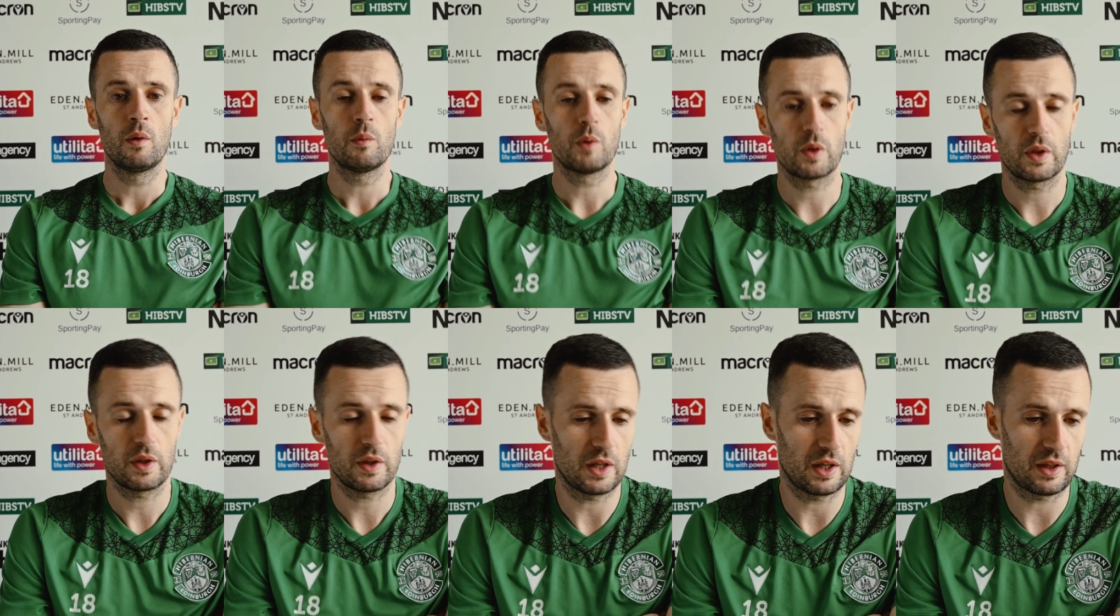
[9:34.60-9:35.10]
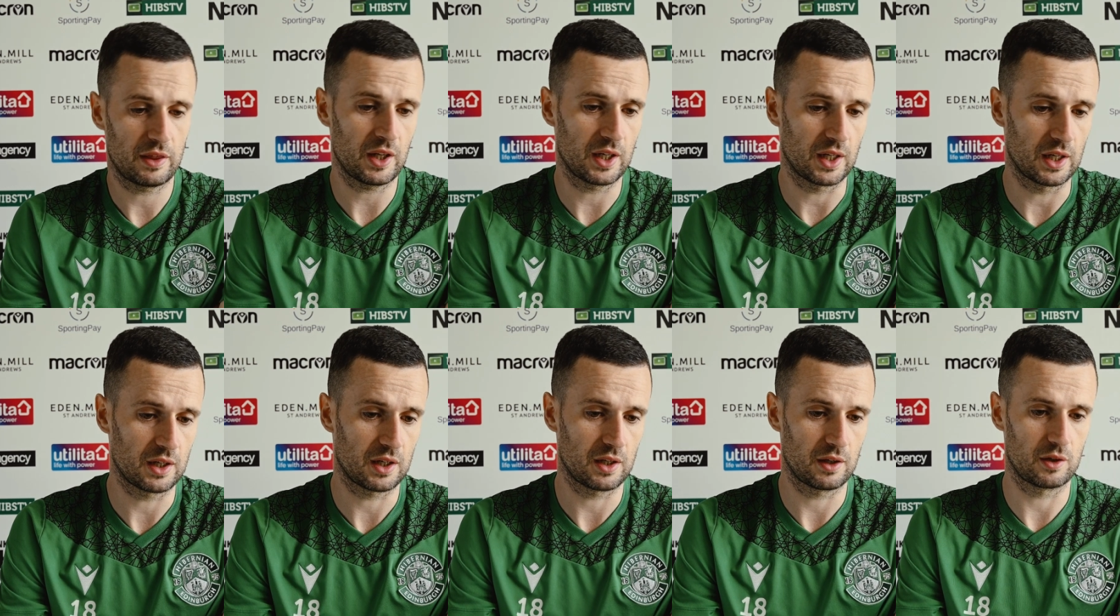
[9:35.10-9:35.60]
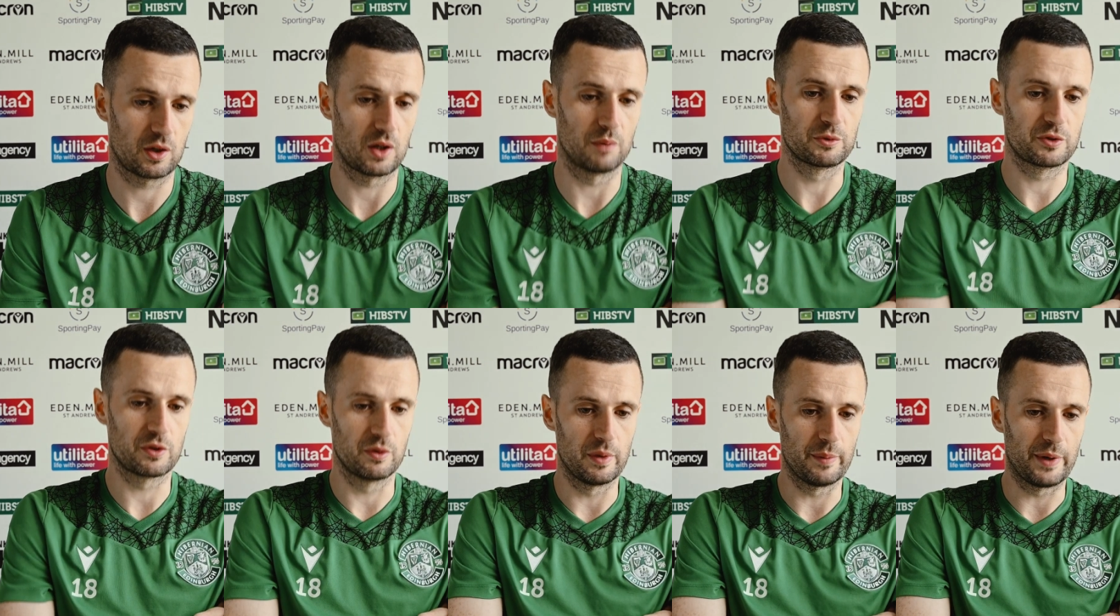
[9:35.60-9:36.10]
Well, I think that
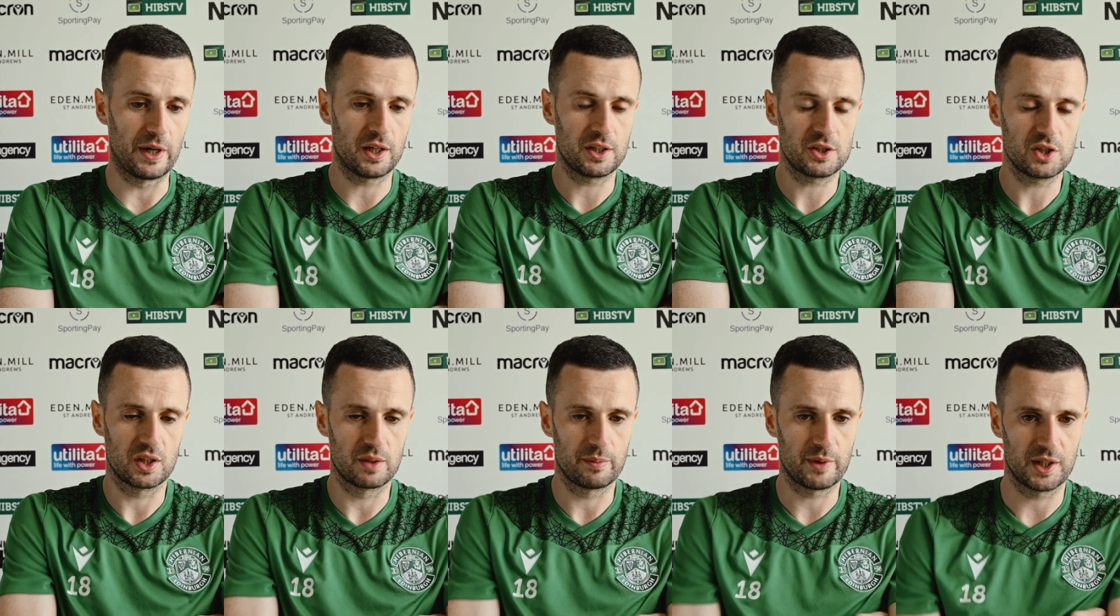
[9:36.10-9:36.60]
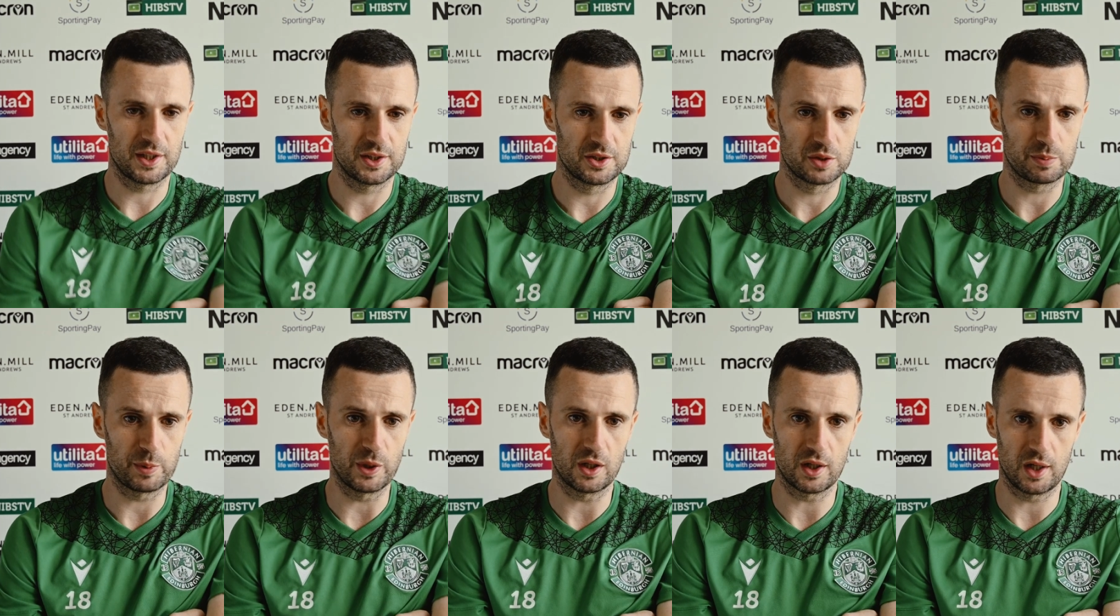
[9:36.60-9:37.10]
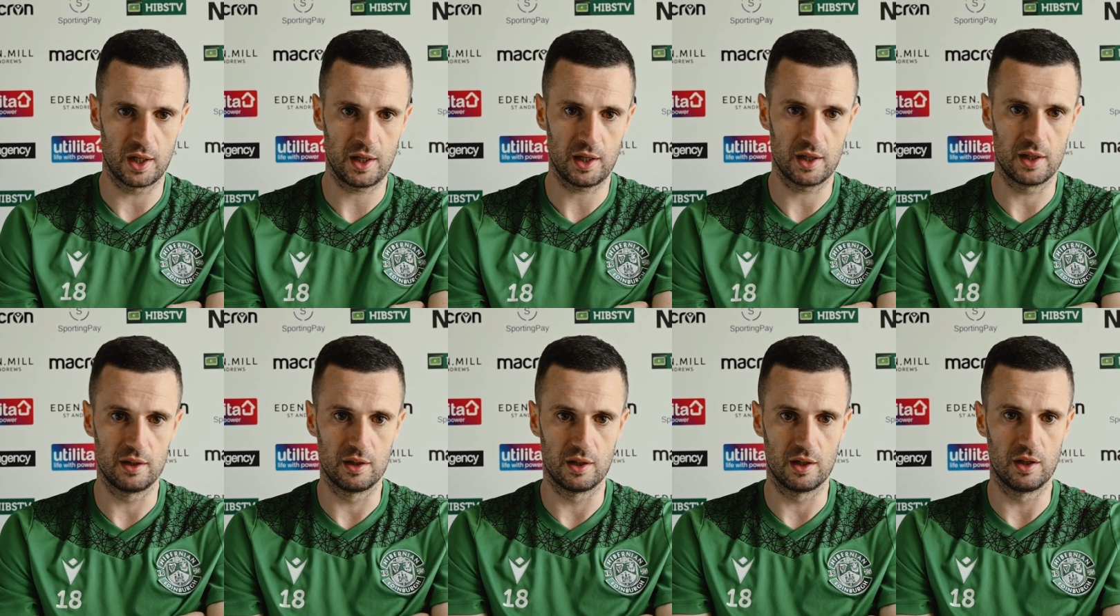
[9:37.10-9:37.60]
comes from the manager. The manager's been great
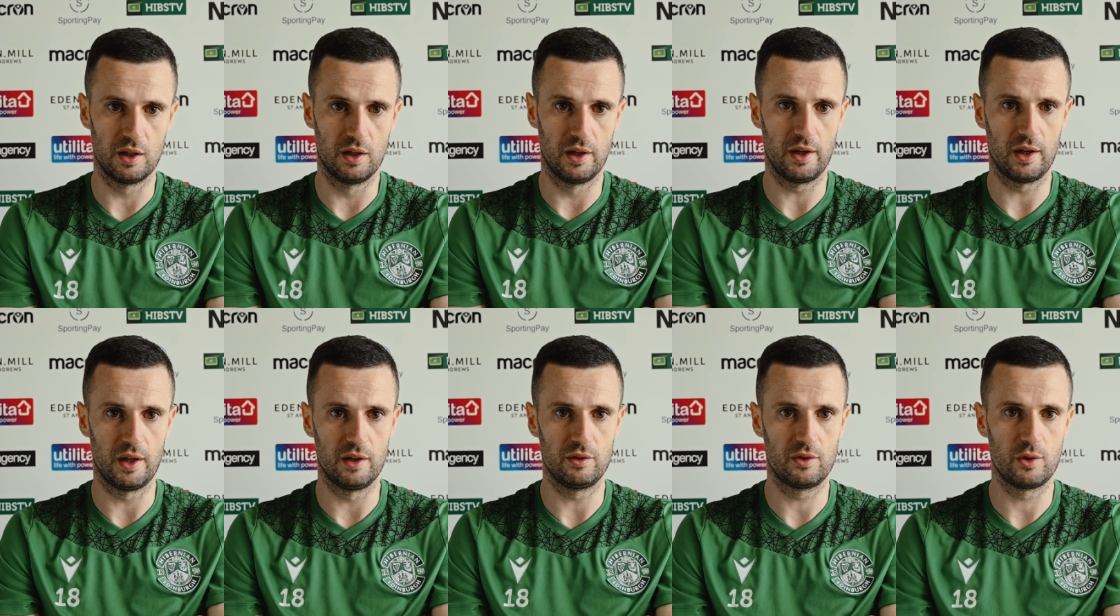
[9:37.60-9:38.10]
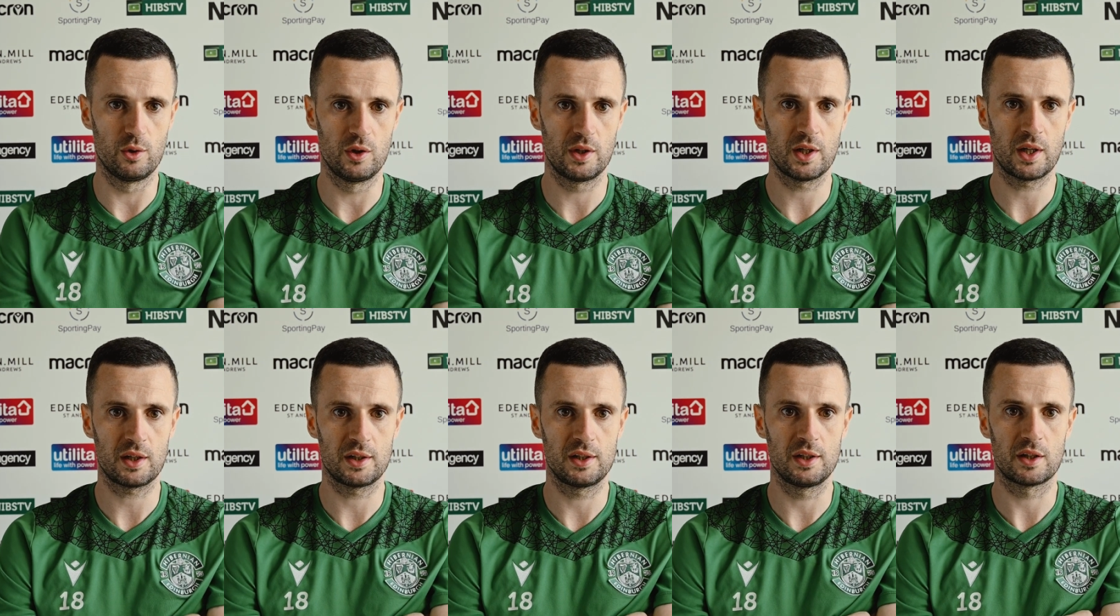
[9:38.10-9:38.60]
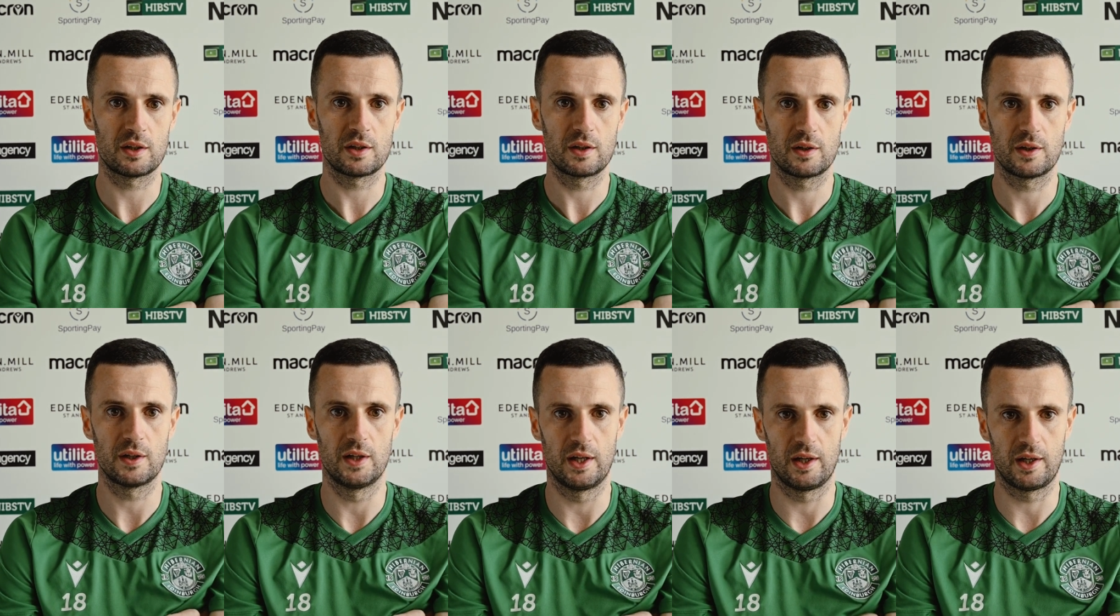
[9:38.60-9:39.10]
in doing that here.
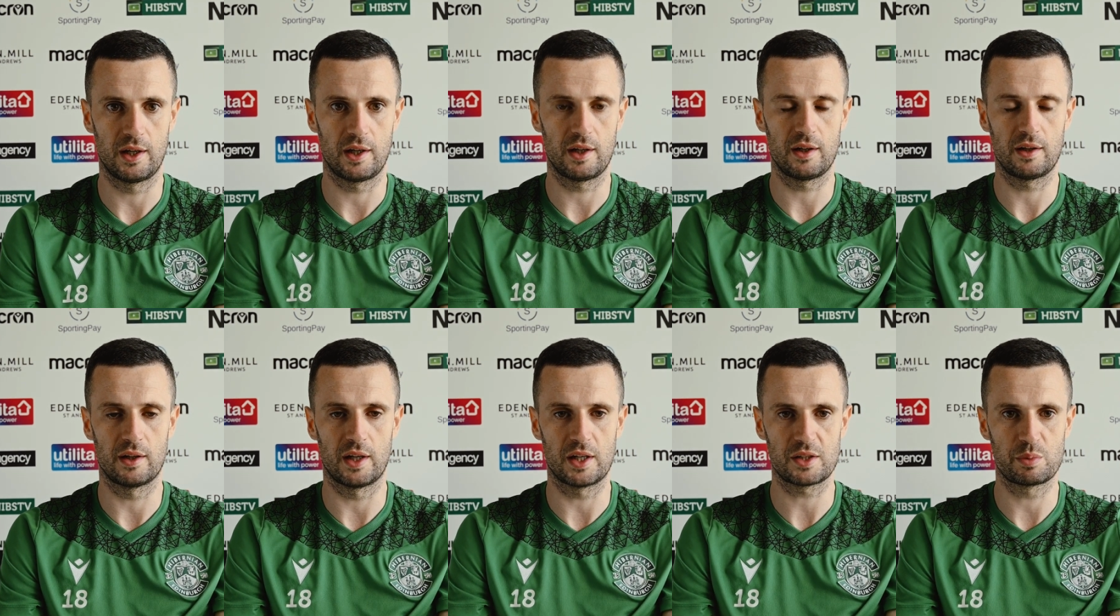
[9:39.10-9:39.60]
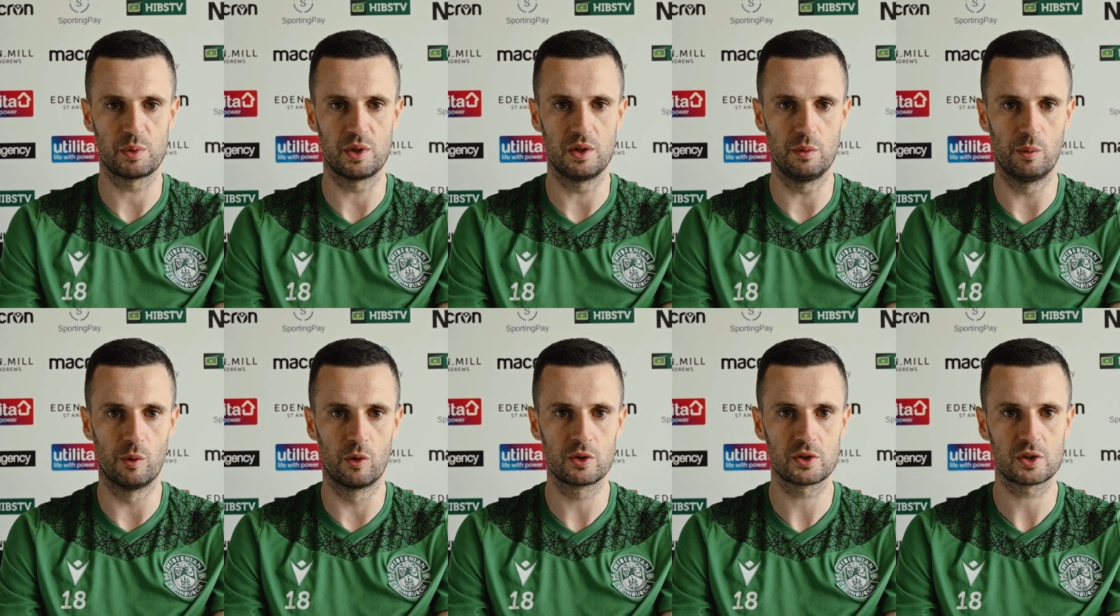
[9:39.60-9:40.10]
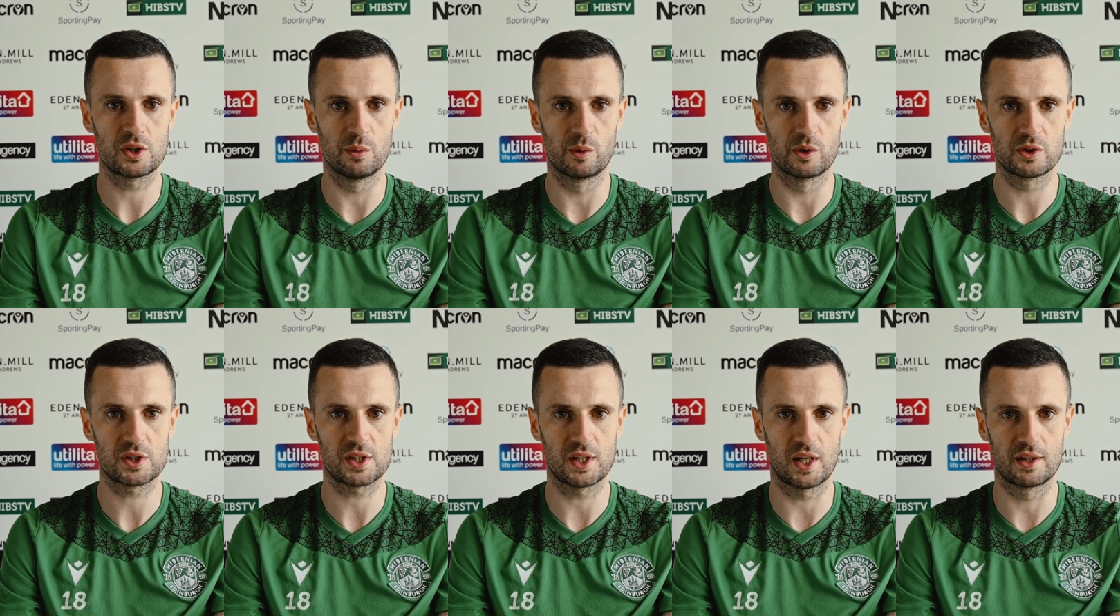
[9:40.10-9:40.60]
That's what he wants. He
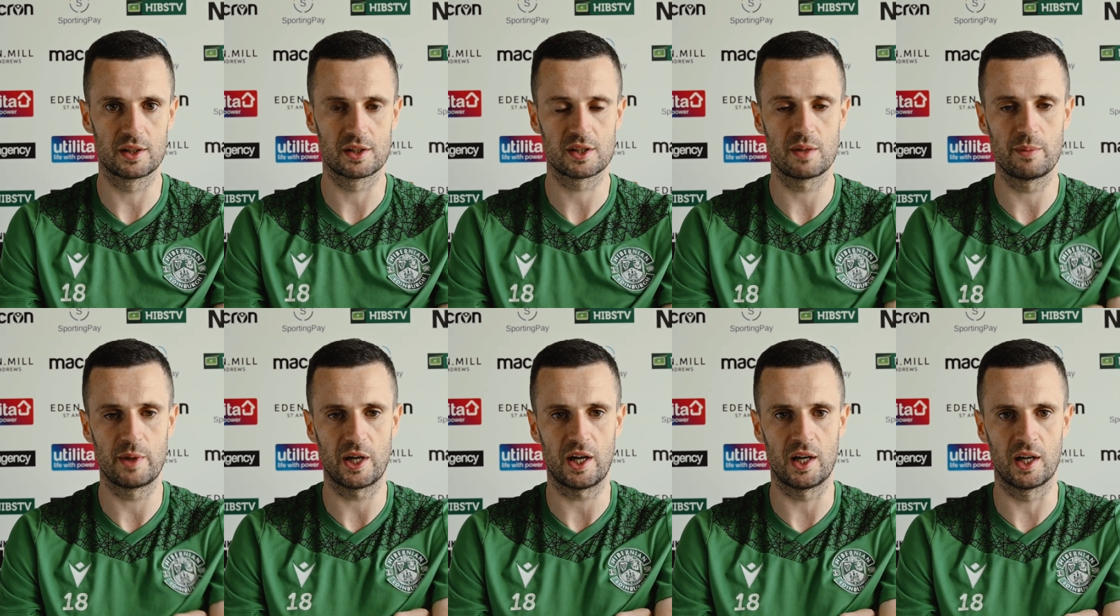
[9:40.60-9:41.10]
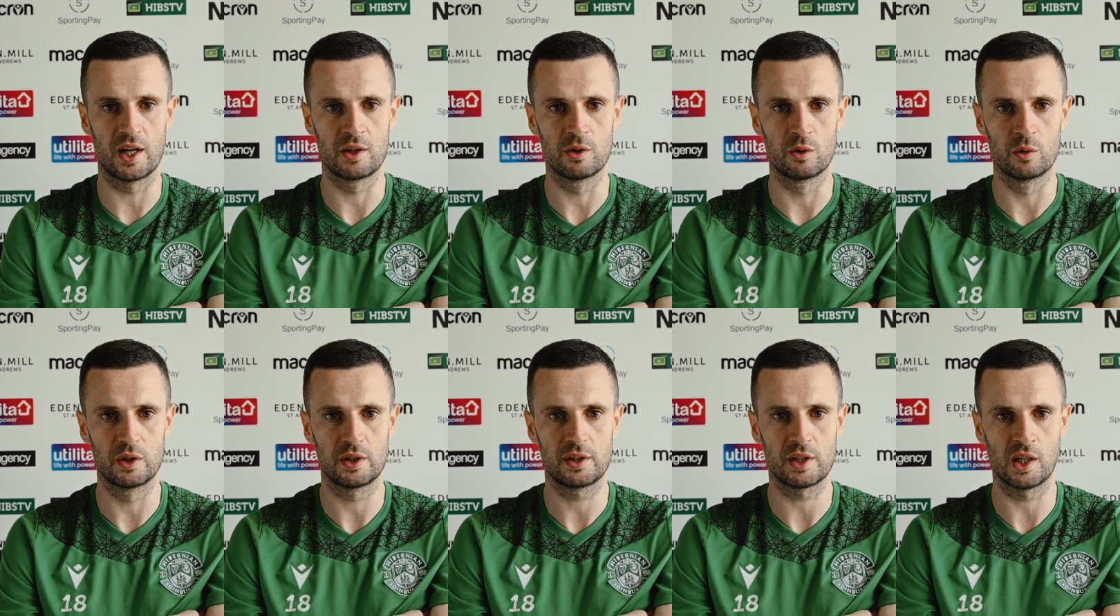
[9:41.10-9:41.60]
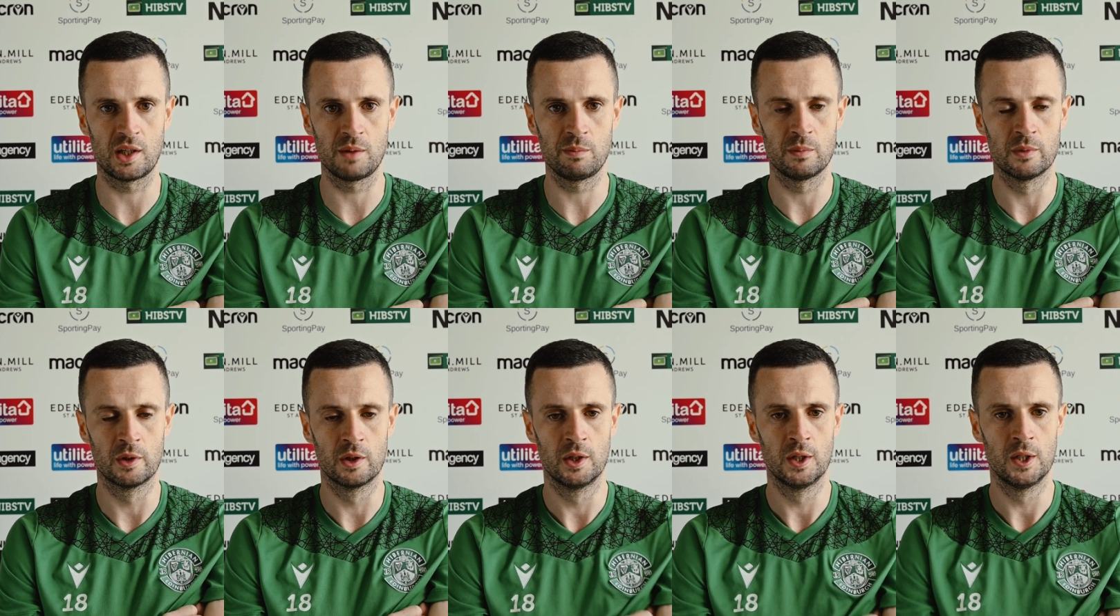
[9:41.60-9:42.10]
wants standards to be high all the
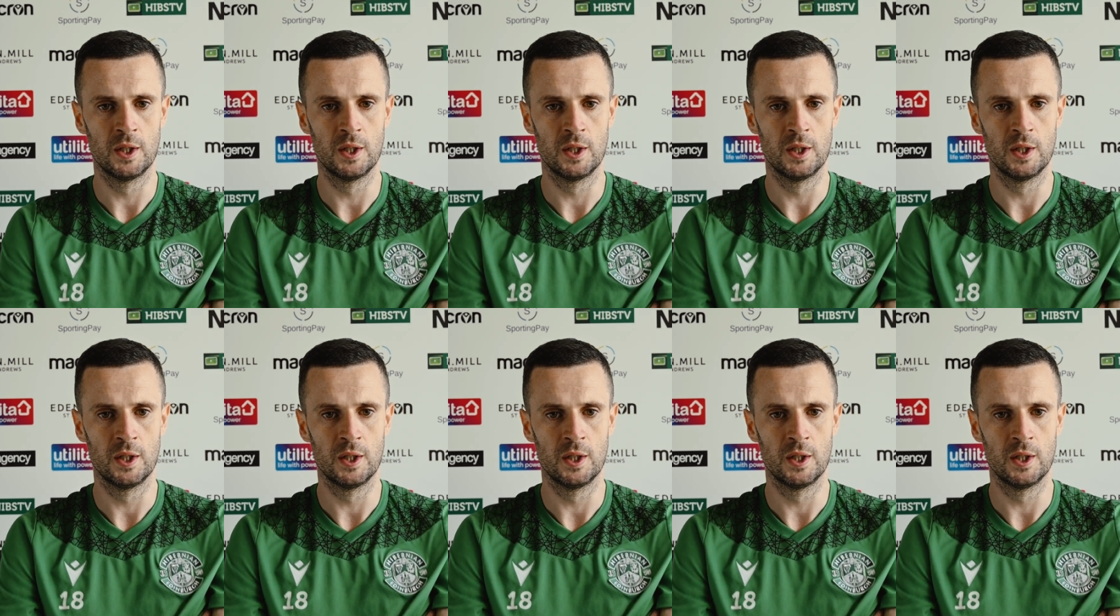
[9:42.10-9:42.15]
time.